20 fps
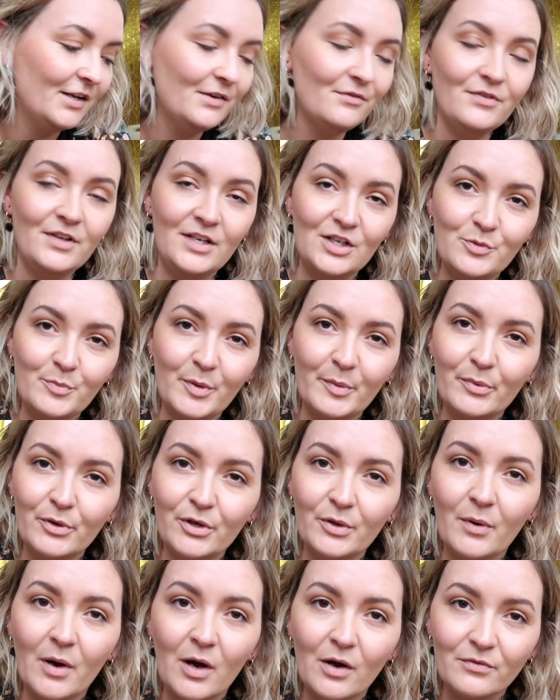I'm gonna finish my
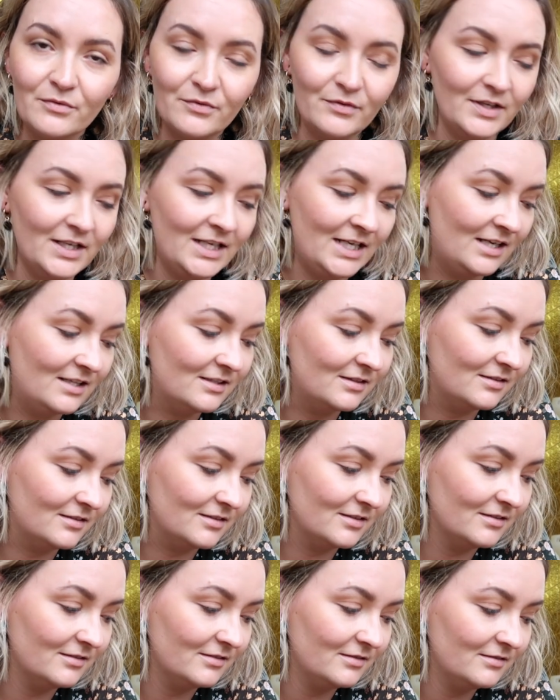brew off
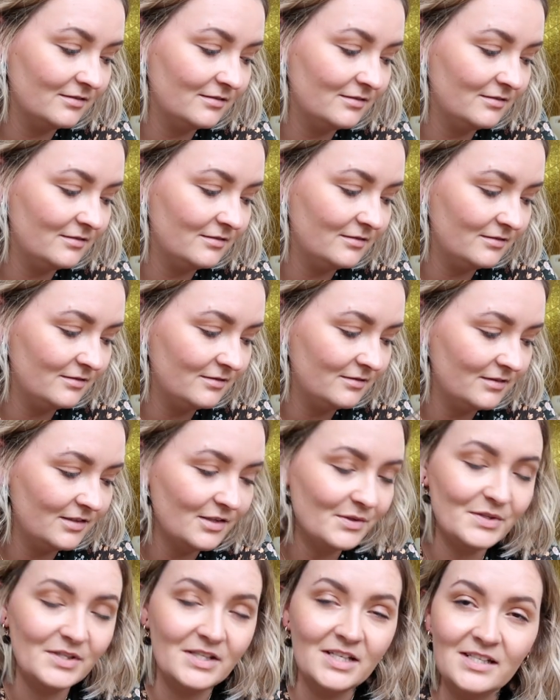and
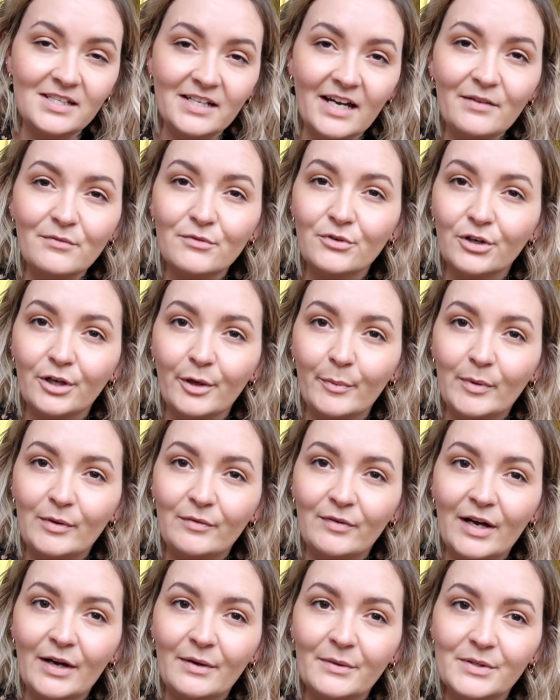gonna sit down for a couple
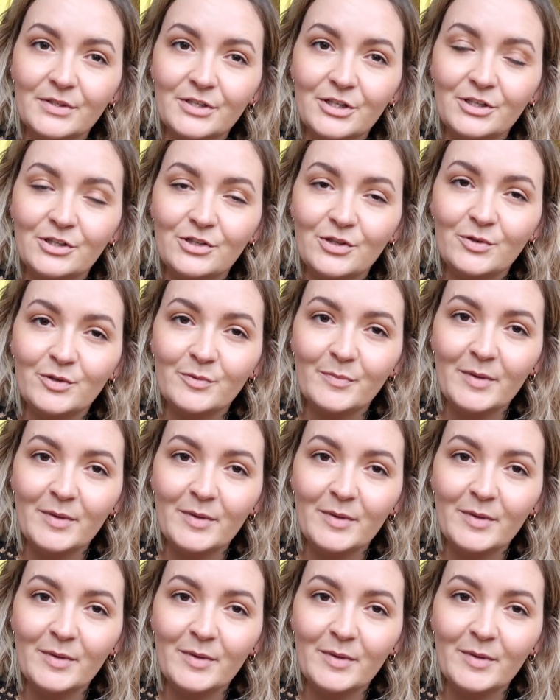of hours and do